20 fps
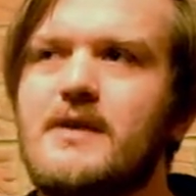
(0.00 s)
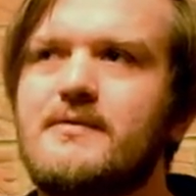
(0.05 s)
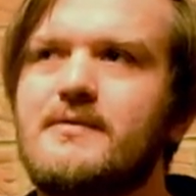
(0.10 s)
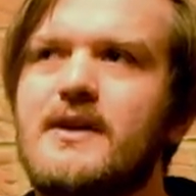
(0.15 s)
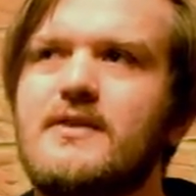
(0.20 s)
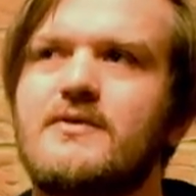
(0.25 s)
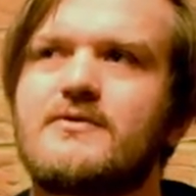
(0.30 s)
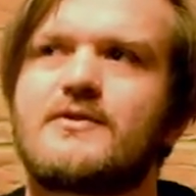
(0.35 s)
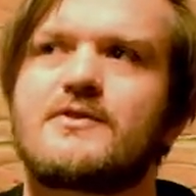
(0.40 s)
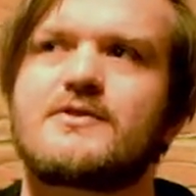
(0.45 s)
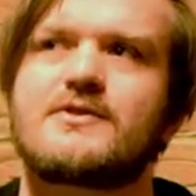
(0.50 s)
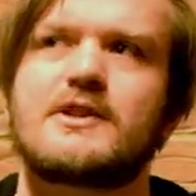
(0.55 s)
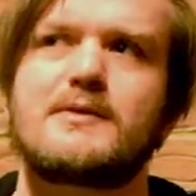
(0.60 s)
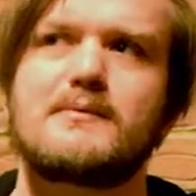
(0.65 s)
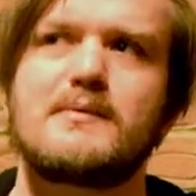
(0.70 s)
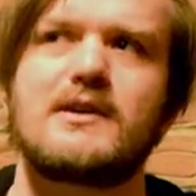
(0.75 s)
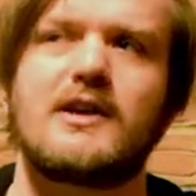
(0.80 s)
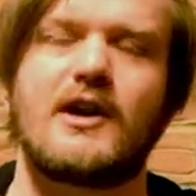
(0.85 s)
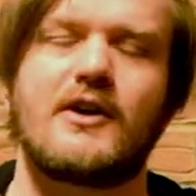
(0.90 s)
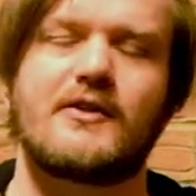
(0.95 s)
I find that there's
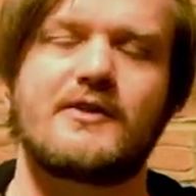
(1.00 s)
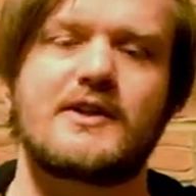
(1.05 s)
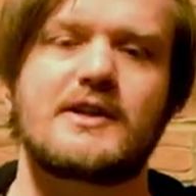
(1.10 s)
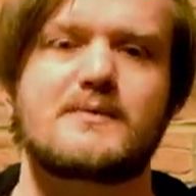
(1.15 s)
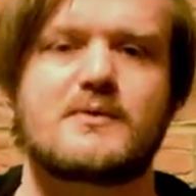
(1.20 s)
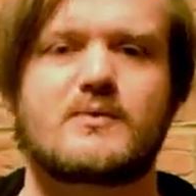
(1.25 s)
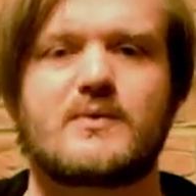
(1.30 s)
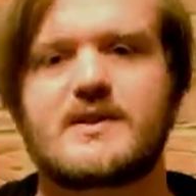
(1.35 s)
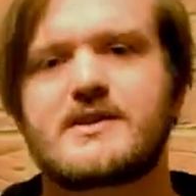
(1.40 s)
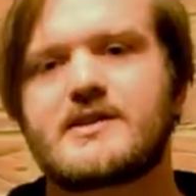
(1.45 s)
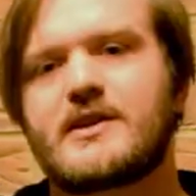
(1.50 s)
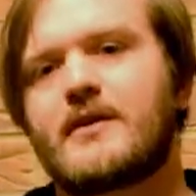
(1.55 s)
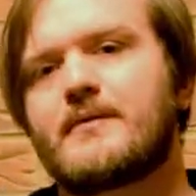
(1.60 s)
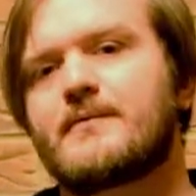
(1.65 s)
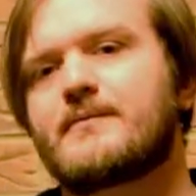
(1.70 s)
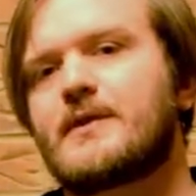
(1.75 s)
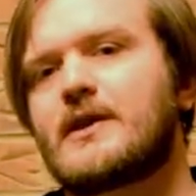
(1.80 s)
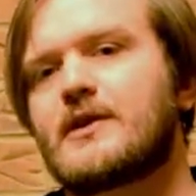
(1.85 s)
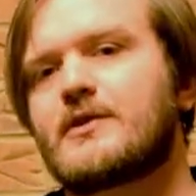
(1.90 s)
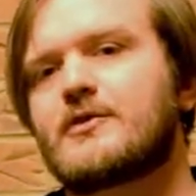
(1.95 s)
similarities between
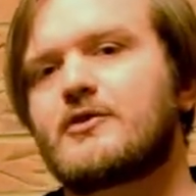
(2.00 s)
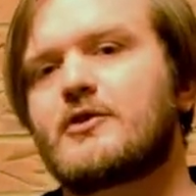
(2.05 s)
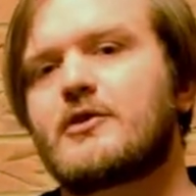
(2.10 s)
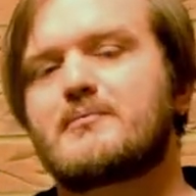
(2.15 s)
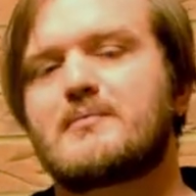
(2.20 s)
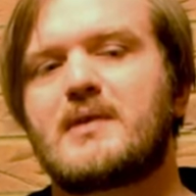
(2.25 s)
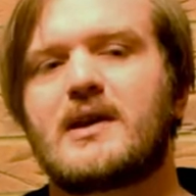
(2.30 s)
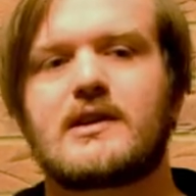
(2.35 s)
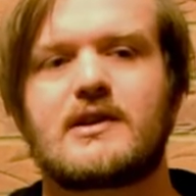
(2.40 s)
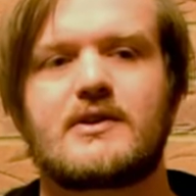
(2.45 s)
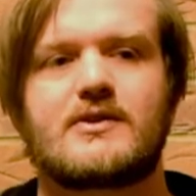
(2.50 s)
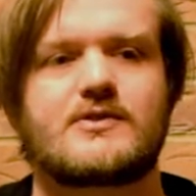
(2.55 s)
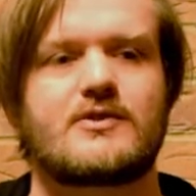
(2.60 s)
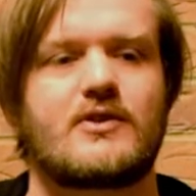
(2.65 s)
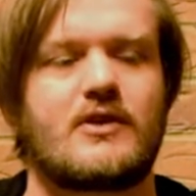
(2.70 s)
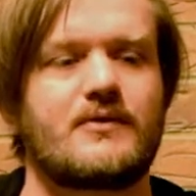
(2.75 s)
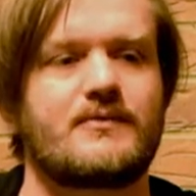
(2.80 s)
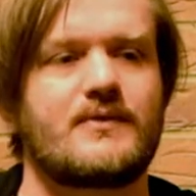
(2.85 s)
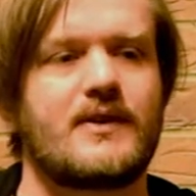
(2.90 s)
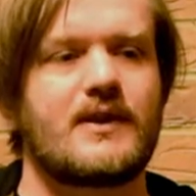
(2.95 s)
Syphon Filter and Metal Gear
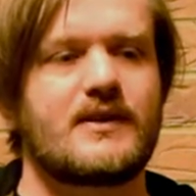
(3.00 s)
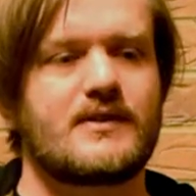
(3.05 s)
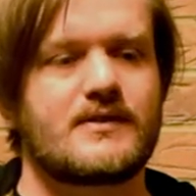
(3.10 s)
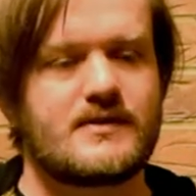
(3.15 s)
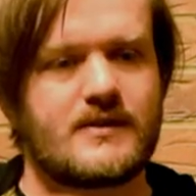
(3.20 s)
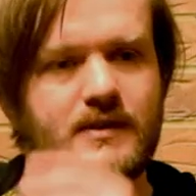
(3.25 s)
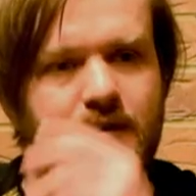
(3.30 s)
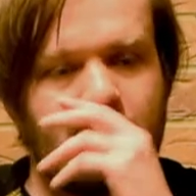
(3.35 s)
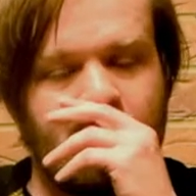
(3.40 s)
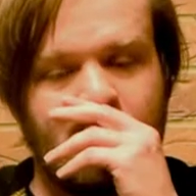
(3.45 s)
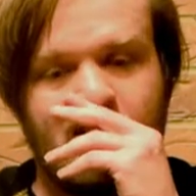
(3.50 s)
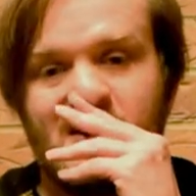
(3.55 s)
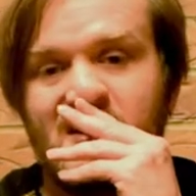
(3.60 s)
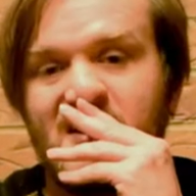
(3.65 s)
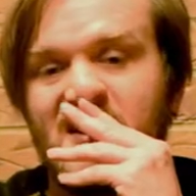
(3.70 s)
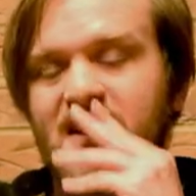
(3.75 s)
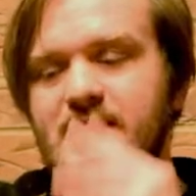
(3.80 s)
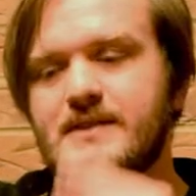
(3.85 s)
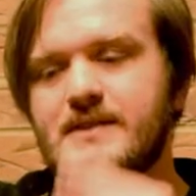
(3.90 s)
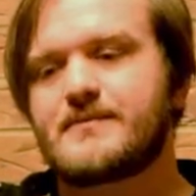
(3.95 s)
Solid fans.
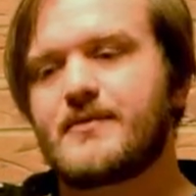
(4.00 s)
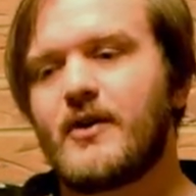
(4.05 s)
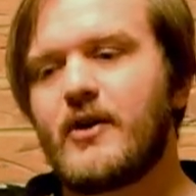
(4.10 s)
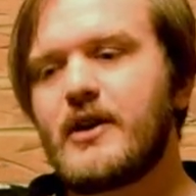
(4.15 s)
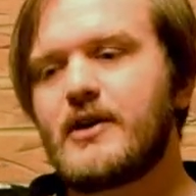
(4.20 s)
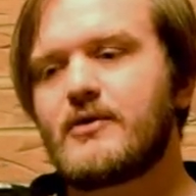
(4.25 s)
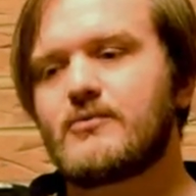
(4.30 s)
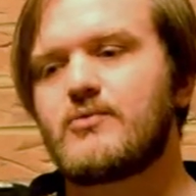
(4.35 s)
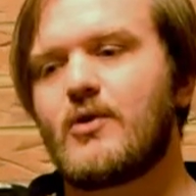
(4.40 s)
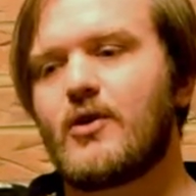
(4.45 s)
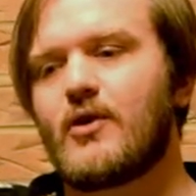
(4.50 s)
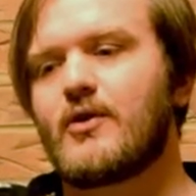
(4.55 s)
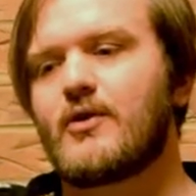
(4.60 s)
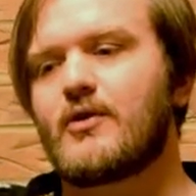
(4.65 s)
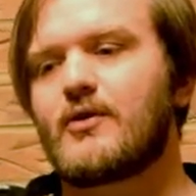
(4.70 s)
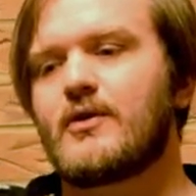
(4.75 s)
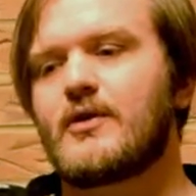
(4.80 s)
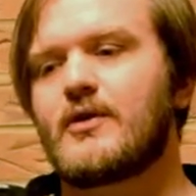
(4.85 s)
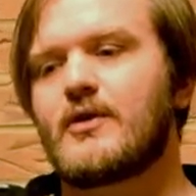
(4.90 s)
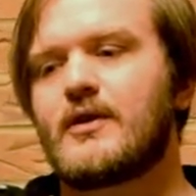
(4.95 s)
It's very
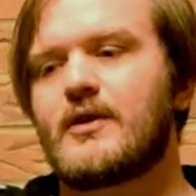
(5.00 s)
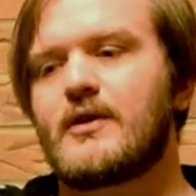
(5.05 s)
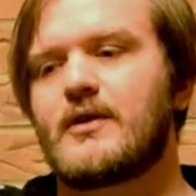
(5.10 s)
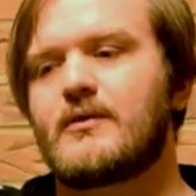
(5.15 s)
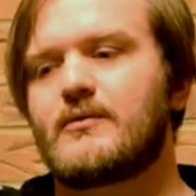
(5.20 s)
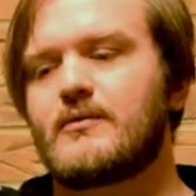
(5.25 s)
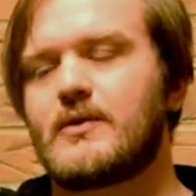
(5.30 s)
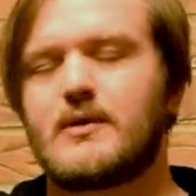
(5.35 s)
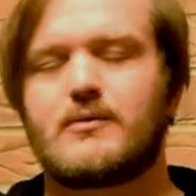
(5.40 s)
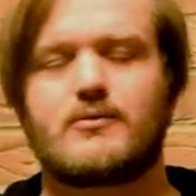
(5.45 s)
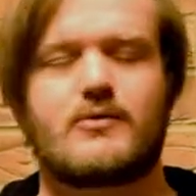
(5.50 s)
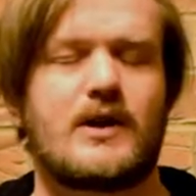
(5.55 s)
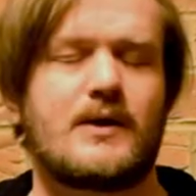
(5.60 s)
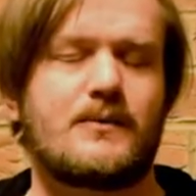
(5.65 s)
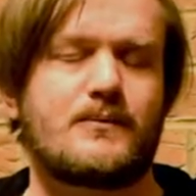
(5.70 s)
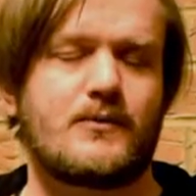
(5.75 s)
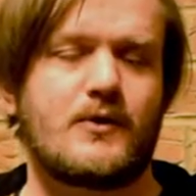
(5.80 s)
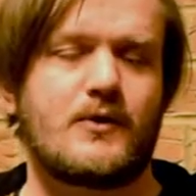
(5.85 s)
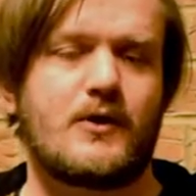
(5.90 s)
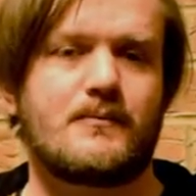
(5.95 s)
rare, well,
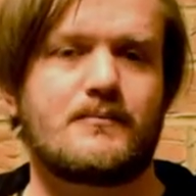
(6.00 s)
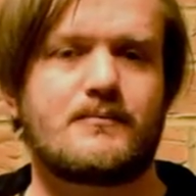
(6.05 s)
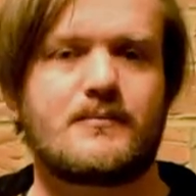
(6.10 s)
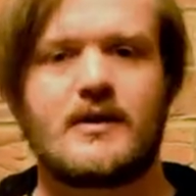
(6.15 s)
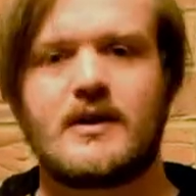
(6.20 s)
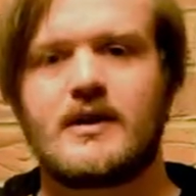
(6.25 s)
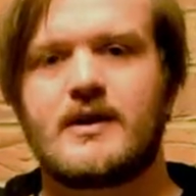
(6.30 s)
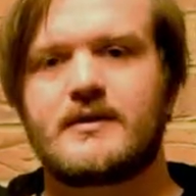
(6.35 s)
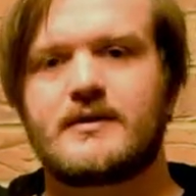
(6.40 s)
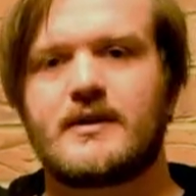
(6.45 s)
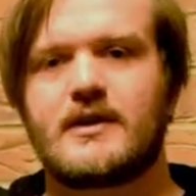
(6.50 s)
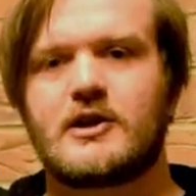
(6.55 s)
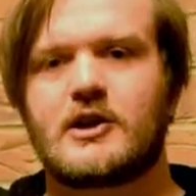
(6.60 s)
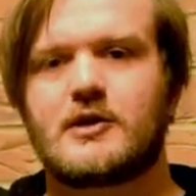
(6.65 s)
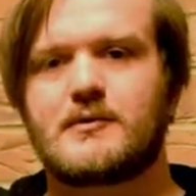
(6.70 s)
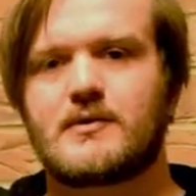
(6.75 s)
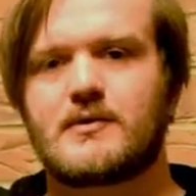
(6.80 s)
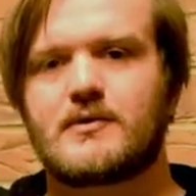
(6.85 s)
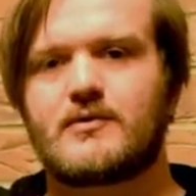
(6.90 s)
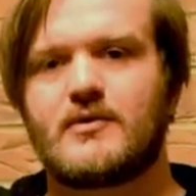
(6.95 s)
where I'm from, that
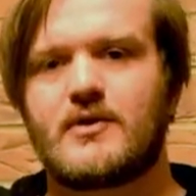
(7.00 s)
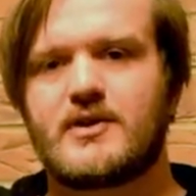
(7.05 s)
you come